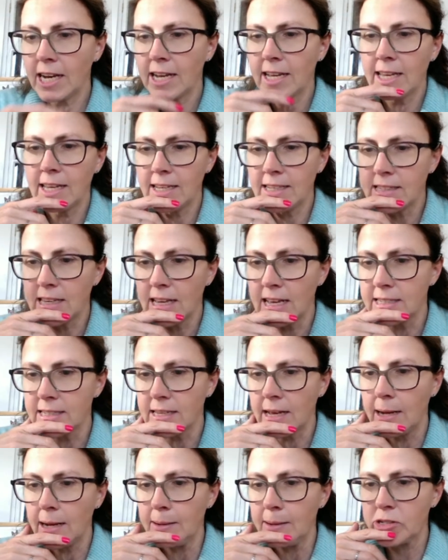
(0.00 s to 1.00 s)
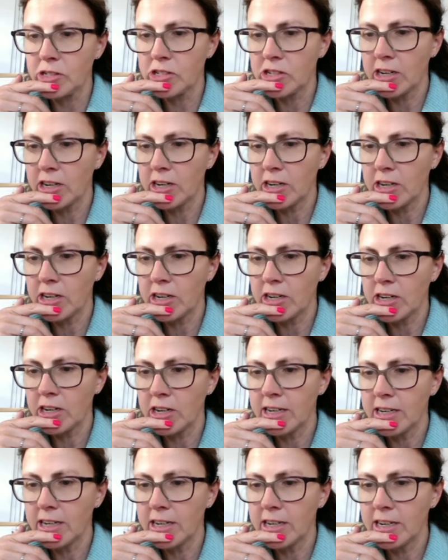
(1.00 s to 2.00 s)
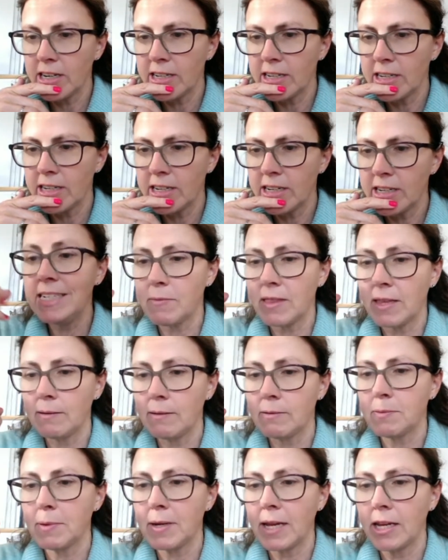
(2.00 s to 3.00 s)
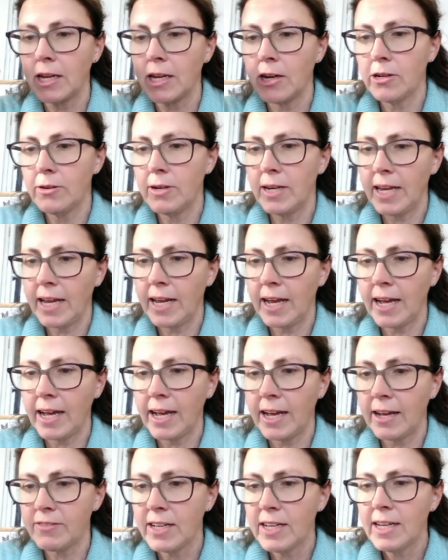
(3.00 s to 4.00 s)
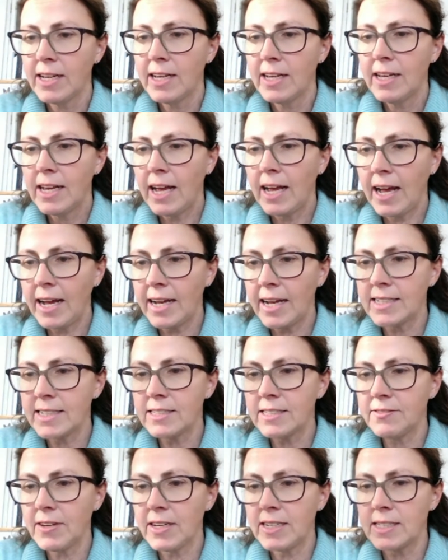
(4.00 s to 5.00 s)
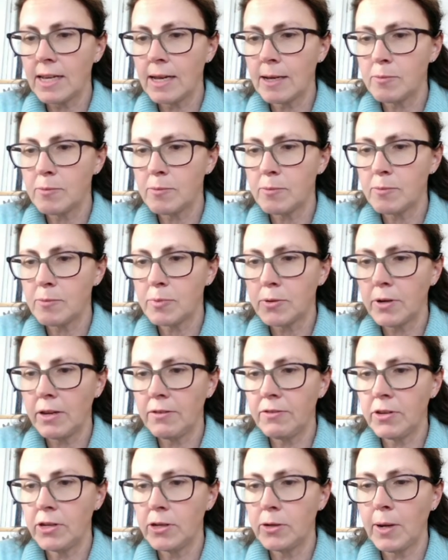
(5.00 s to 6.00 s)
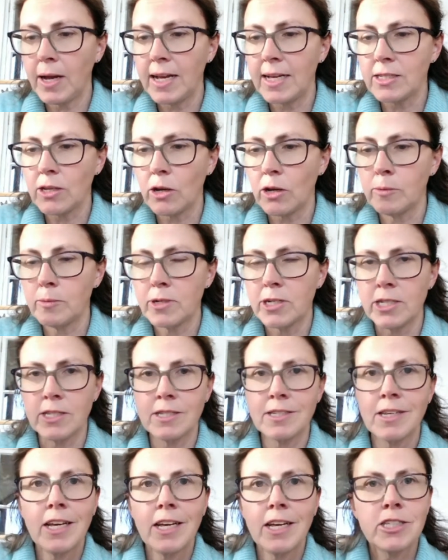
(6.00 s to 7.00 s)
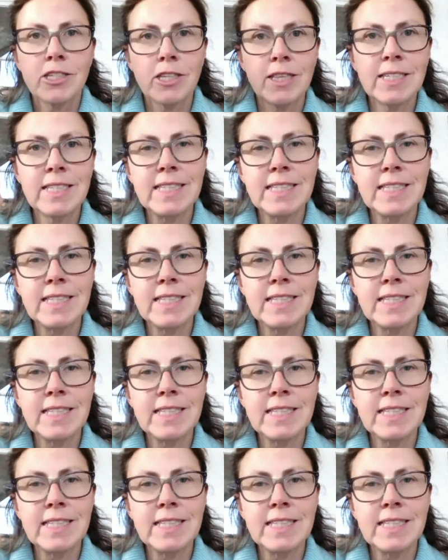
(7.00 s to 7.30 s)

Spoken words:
Jackie says, I'm trying to delete some themes, but I only have activate and preview as options.